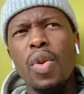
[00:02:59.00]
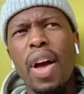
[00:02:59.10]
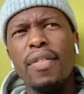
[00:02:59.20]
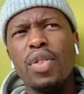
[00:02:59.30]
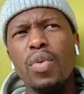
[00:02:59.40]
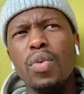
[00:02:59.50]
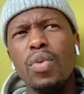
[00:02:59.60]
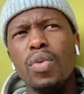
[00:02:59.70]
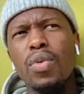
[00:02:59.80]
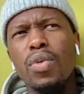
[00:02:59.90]
have
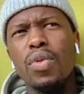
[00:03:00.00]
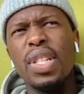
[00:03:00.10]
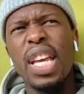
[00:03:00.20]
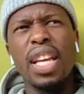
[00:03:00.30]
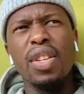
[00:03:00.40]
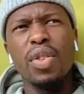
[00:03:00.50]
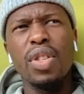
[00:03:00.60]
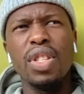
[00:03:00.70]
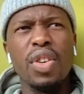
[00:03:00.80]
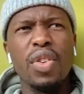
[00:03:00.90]
to take into
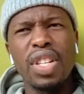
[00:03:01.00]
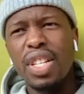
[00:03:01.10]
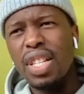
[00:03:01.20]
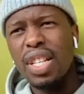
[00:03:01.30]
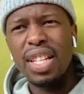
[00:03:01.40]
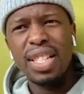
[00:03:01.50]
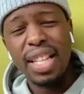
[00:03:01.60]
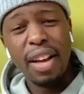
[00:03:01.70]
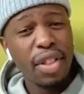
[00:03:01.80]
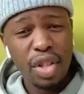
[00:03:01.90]
consideration the
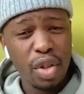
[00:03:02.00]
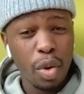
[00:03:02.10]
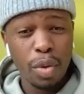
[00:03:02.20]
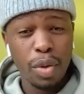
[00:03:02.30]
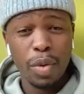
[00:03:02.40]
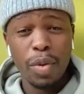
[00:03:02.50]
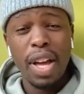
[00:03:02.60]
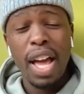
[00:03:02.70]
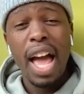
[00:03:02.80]
stuff that you go through.